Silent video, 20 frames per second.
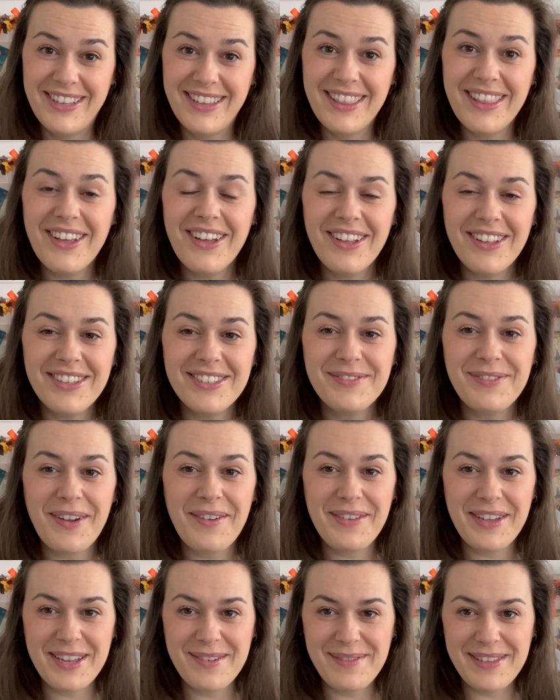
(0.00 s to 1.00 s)
The haul is
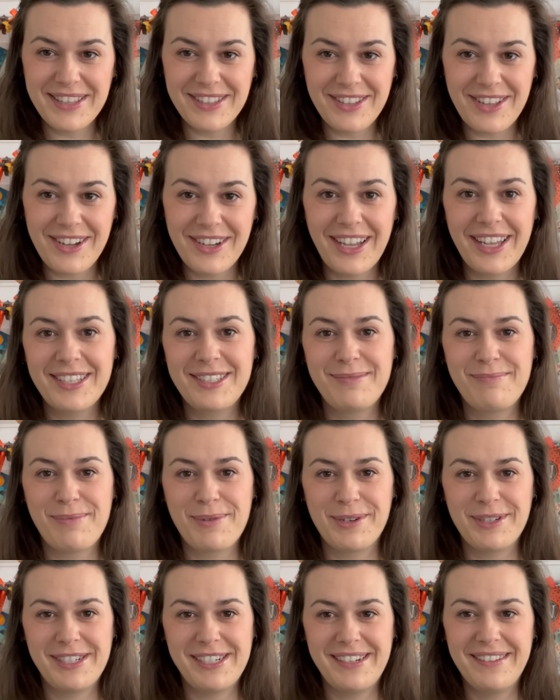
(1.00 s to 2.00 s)
probably gonna be the longest
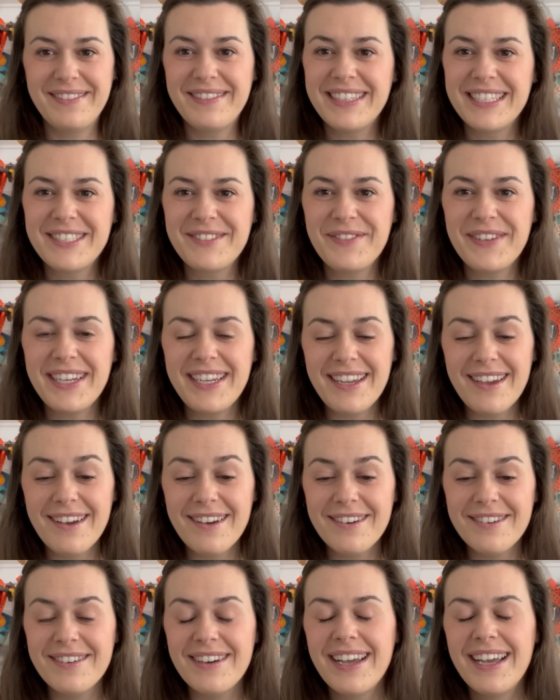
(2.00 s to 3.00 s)
portion of this
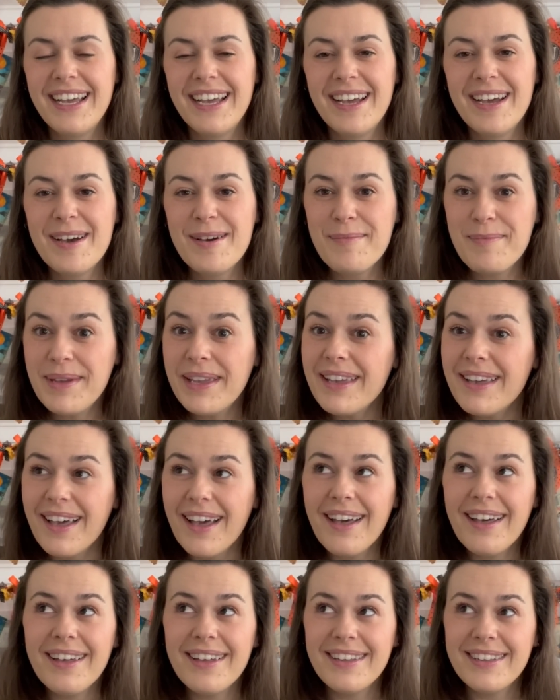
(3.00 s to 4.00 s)
video
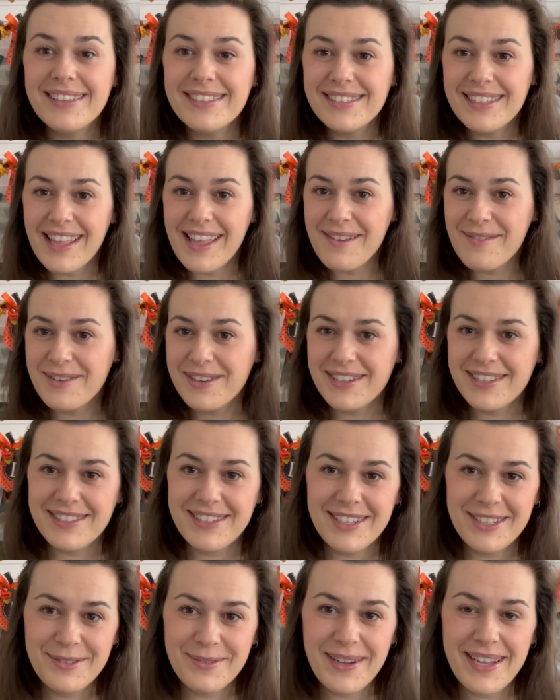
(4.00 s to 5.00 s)
because I went to
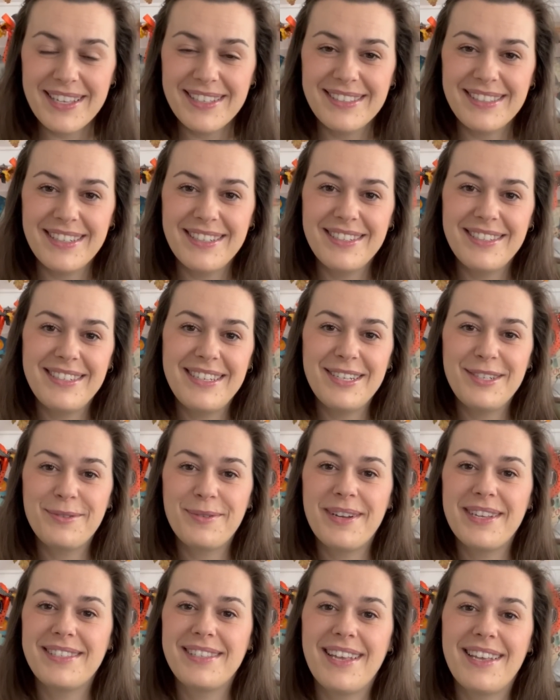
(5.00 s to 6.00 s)
Stitch West, and Stitch
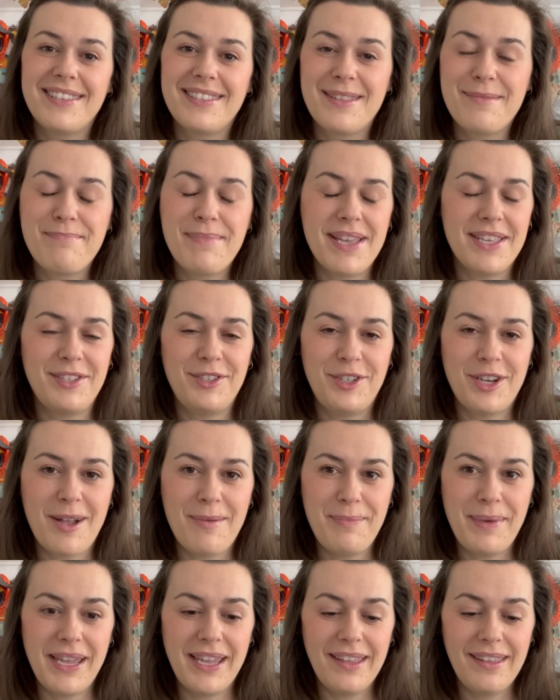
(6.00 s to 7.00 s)
West has the best
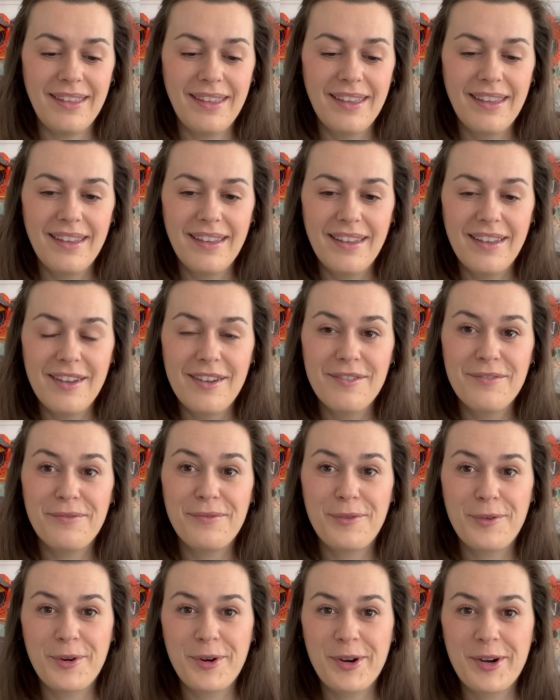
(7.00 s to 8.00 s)
shopping
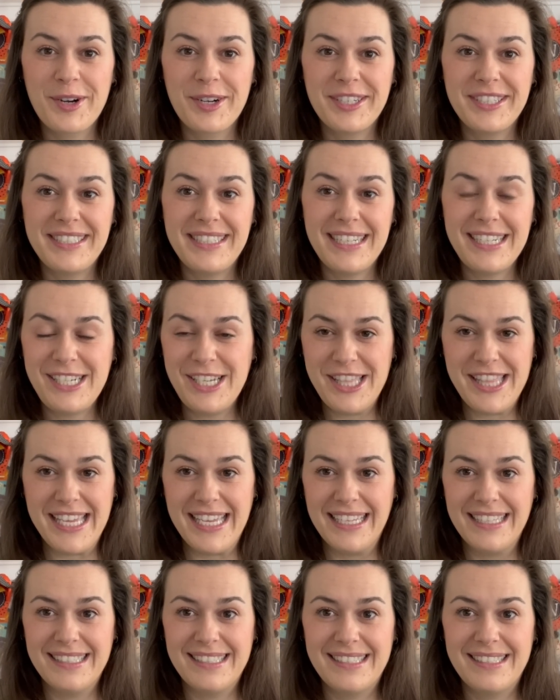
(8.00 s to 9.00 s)
for stitchy
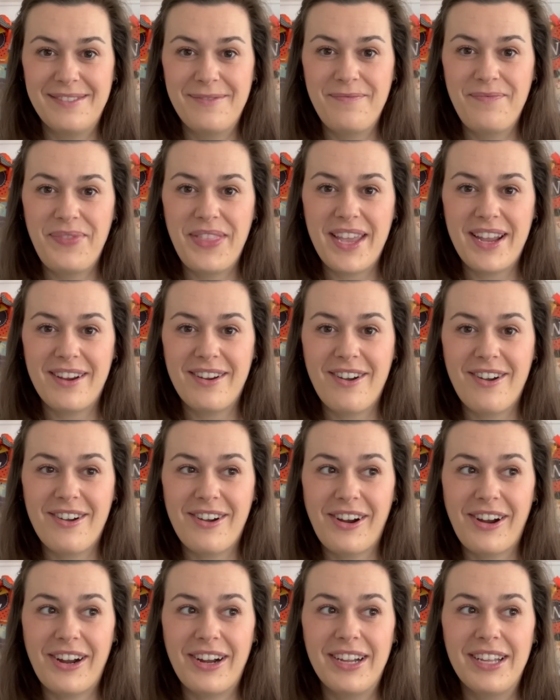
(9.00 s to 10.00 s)
things. There
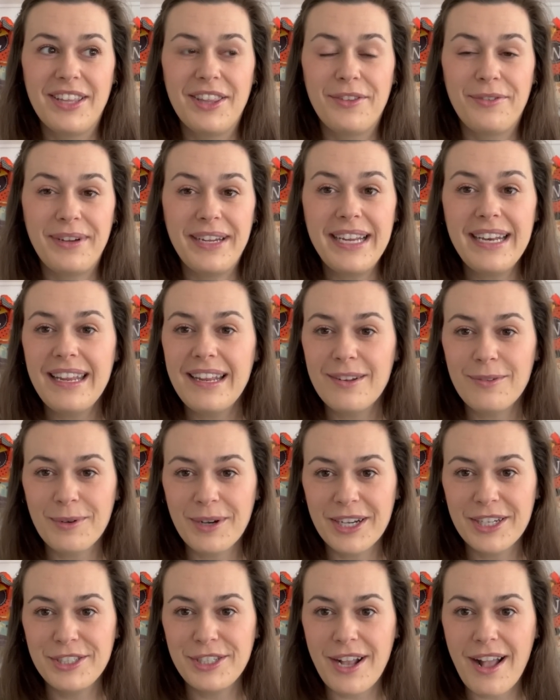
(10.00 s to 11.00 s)
are 3
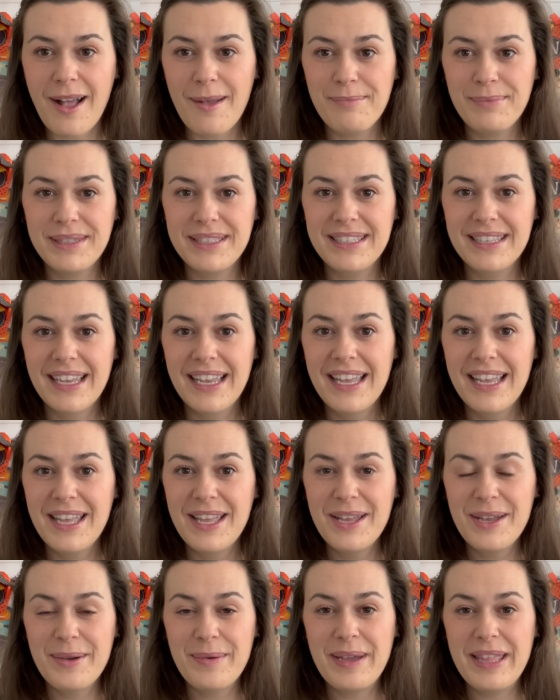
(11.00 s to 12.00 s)
needlework shops
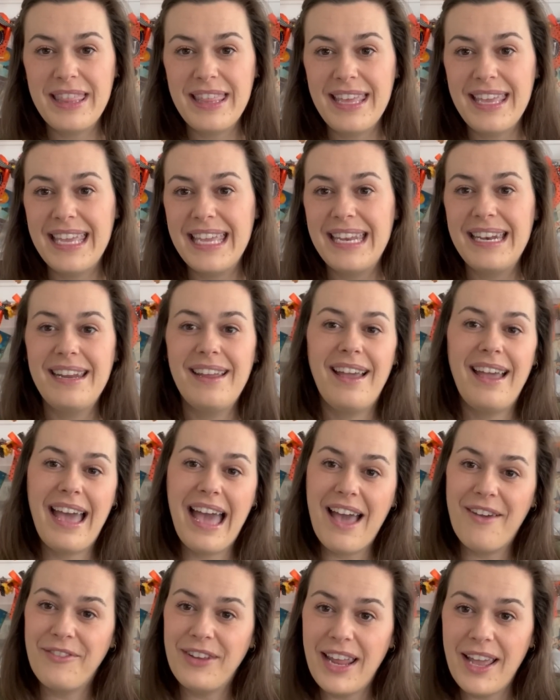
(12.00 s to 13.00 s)
within a
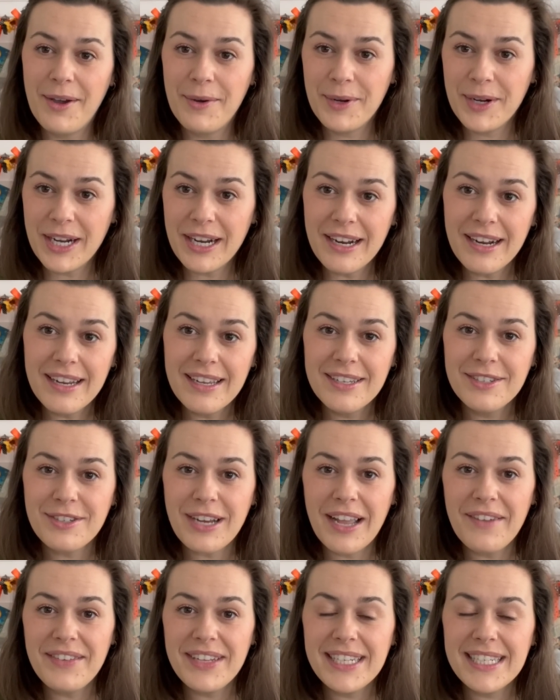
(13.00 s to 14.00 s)
half an hour
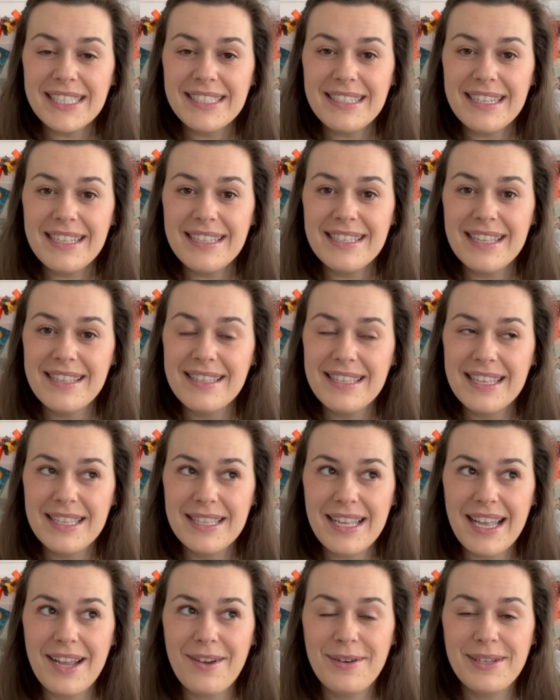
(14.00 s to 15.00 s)
driving distance, and since
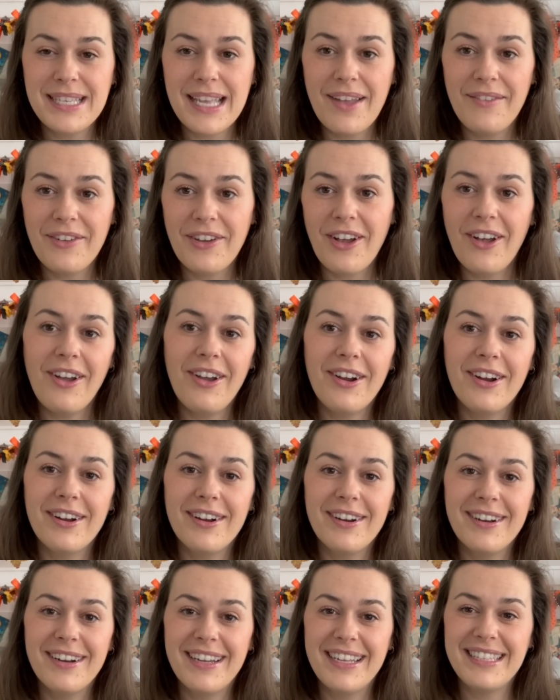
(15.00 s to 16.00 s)
I always have a
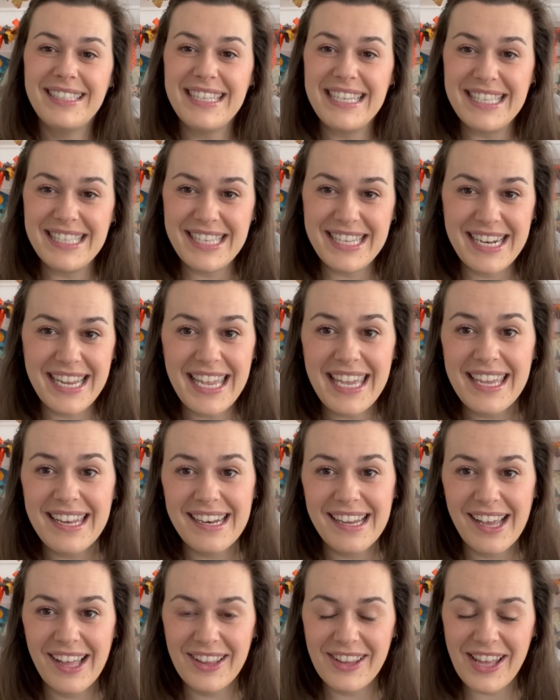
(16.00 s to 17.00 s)
car, it's easy to hit
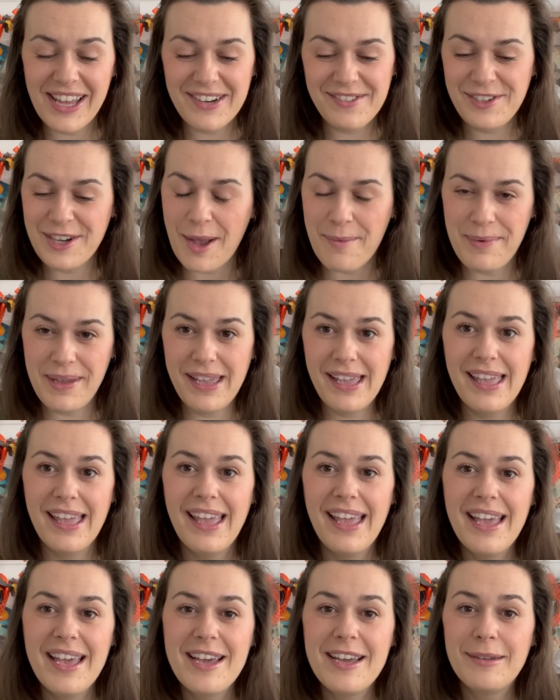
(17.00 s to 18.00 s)
a lot of shopping.
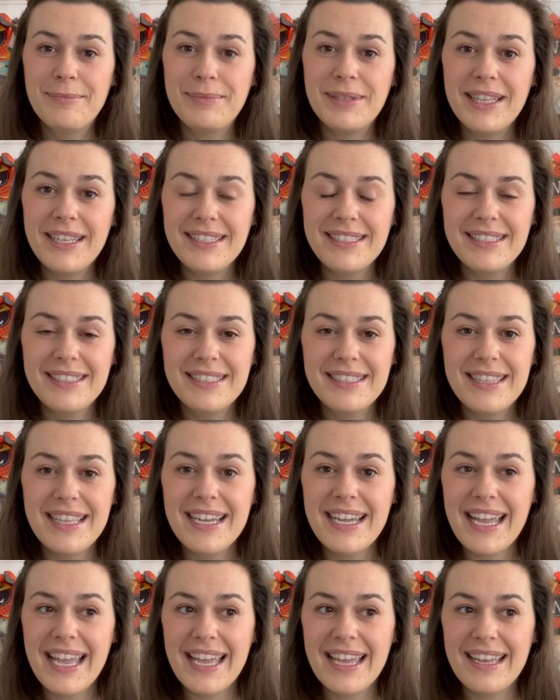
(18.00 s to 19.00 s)
Plus
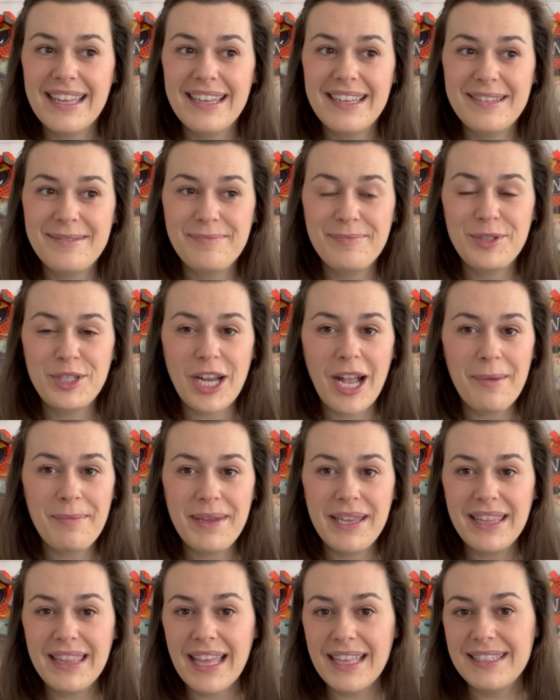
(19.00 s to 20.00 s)
the
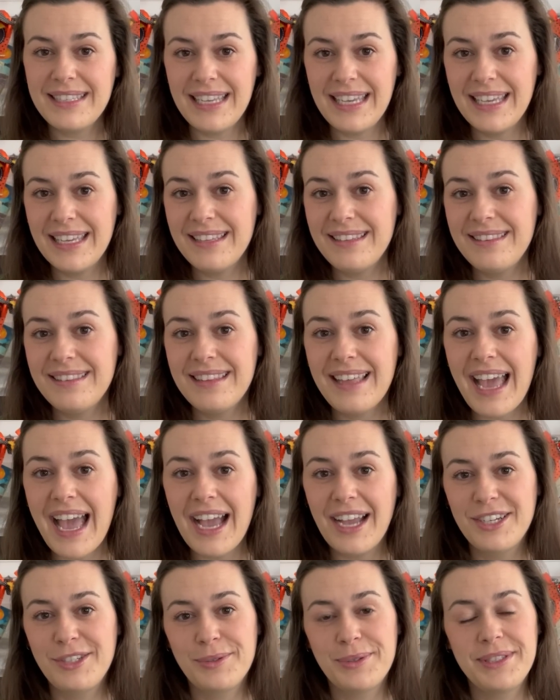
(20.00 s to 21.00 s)
shopping that's in the
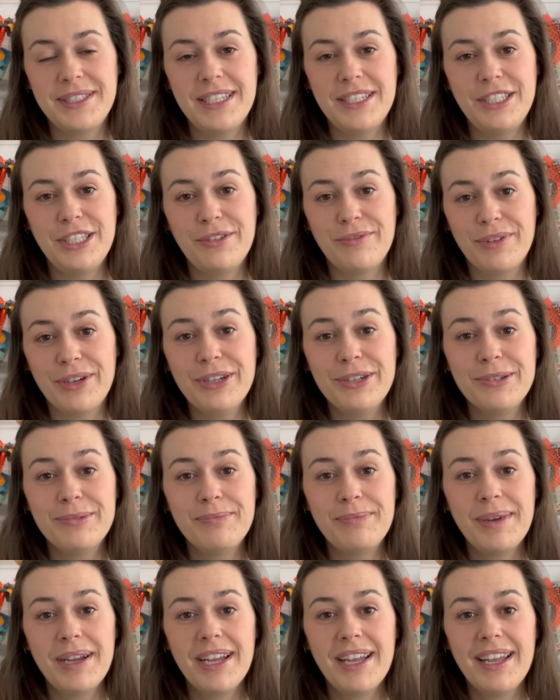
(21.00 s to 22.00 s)
actual stitching
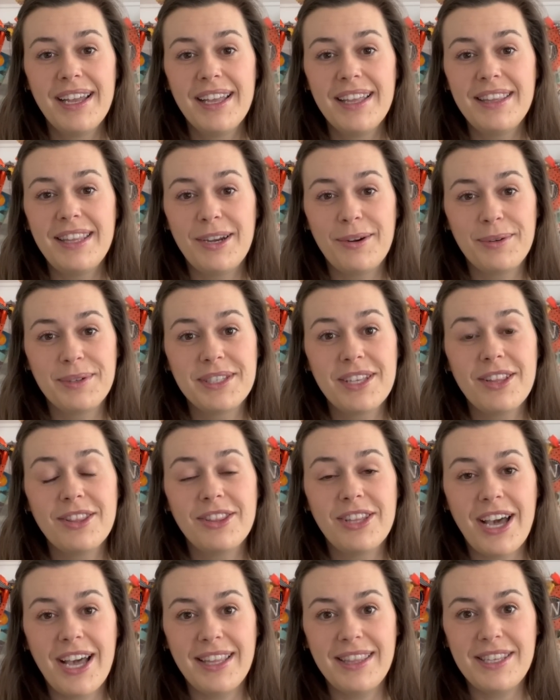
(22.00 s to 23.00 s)
room. There was a
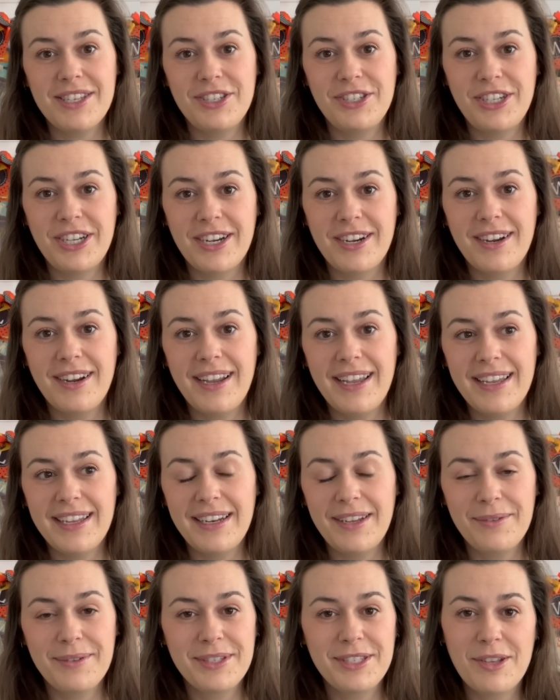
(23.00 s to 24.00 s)
lot this year and
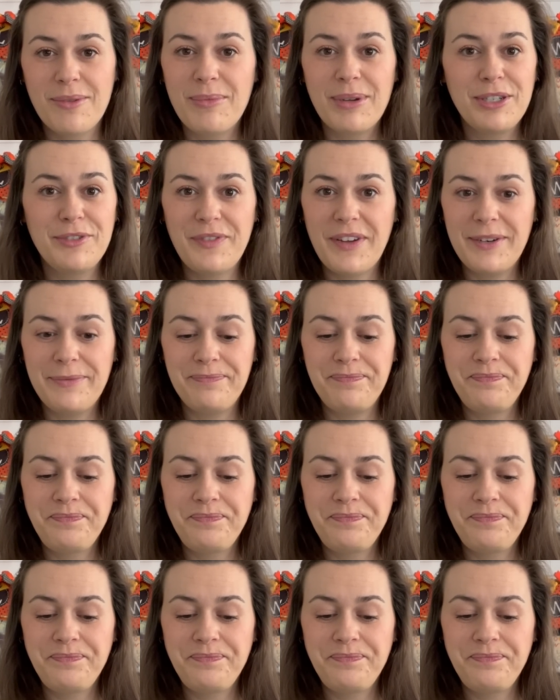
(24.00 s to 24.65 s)
it was so much fun.